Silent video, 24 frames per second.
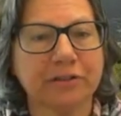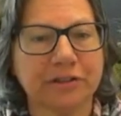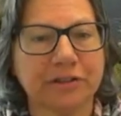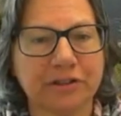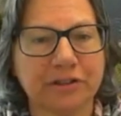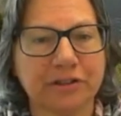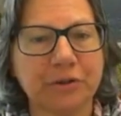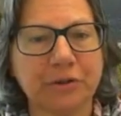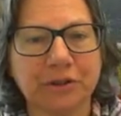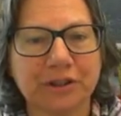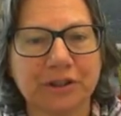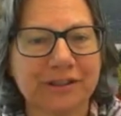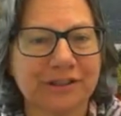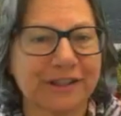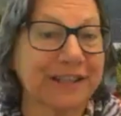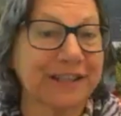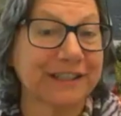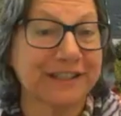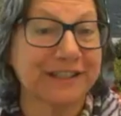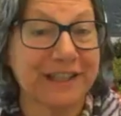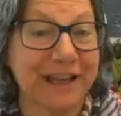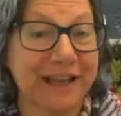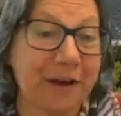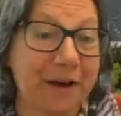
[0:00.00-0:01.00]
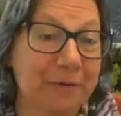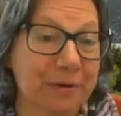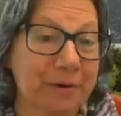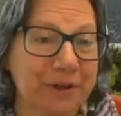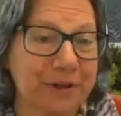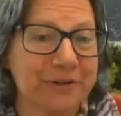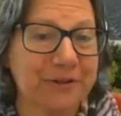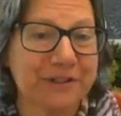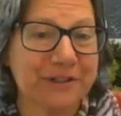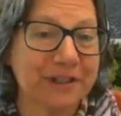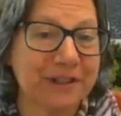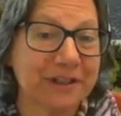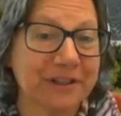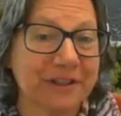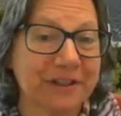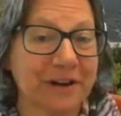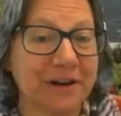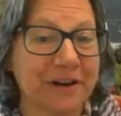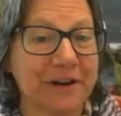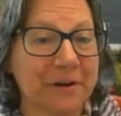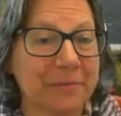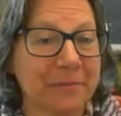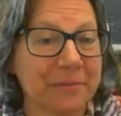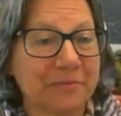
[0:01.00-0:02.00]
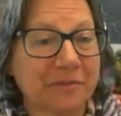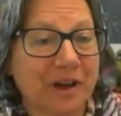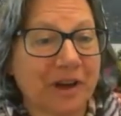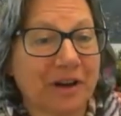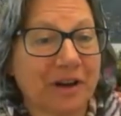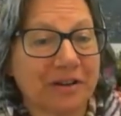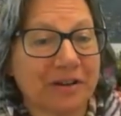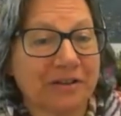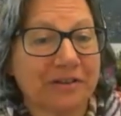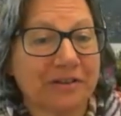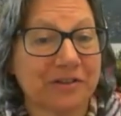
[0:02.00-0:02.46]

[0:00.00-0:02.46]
the tools like today, we're using um, uh,